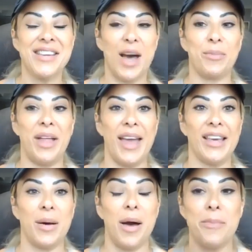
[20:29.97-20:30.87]
I'm
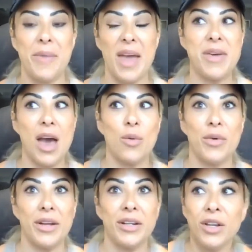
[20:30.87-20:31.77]
like, maybe I
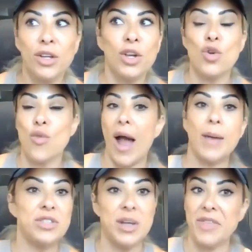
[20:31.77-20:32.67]
would
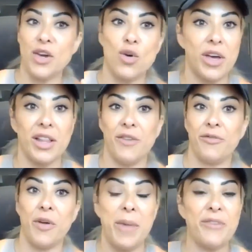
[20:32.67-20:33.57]
grab something quickly
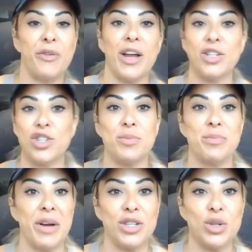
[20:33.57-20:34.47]
from my fridge to
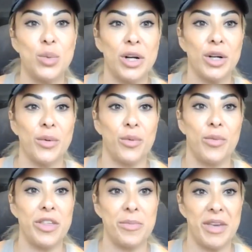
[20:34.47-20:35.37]
bring to work
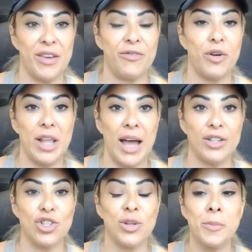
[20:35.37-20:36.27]
with me for
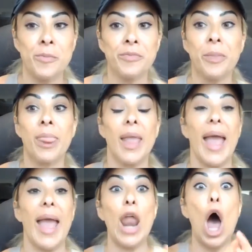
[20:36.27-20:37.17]
lunch.
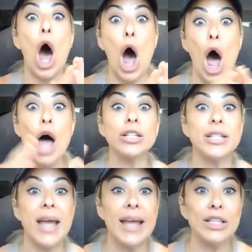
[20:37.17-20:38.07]
And all
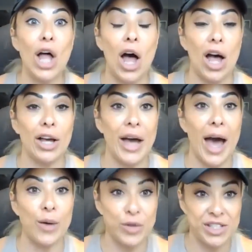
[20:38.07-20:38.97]
day long,
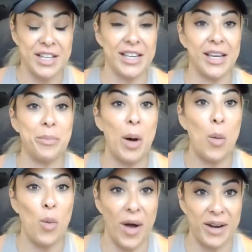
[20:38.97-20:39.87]
I was thinking
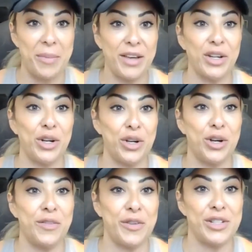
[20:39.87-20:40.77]
about what am I going to
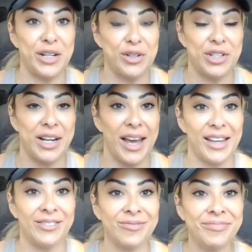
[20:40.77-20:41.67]
cook for dinner tonight?